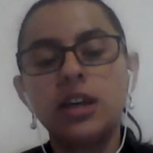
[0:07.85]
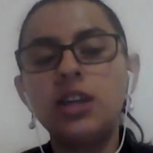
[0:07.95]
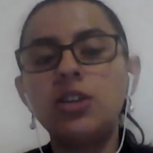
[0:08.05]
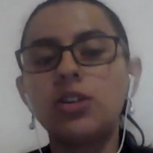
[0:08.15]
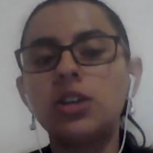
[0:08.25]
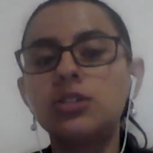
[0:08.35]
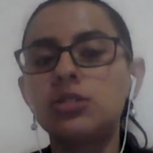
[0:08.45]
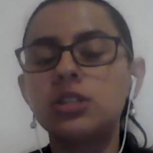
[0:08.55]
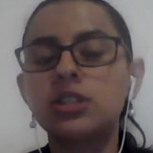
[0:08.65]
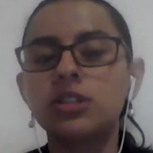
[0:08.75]
in order
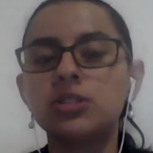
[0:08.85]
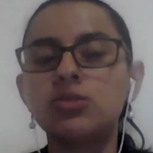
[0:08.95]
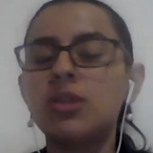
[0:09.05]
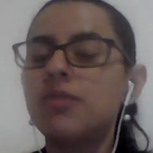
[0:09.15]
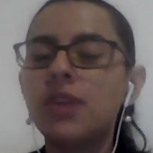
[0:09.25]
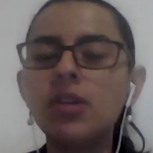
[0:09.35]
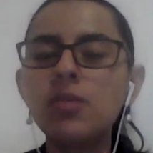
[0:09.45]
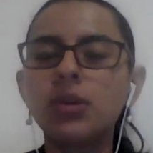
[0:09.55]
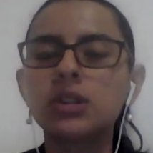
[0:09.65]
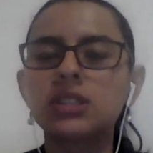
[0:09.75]
to discuss one very
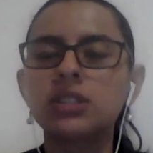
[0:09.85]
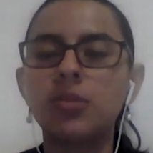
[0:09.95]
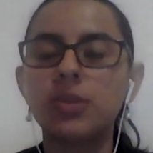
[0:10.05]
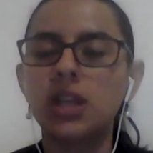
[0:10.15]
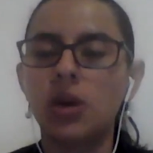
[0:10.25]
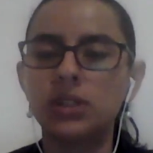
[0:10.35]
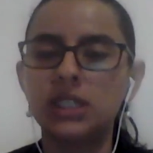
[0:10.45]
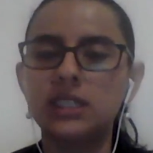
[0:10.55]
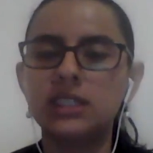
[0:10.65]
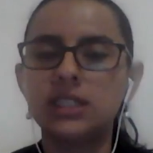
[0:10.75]
important topic
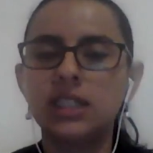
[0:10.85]
nowadays.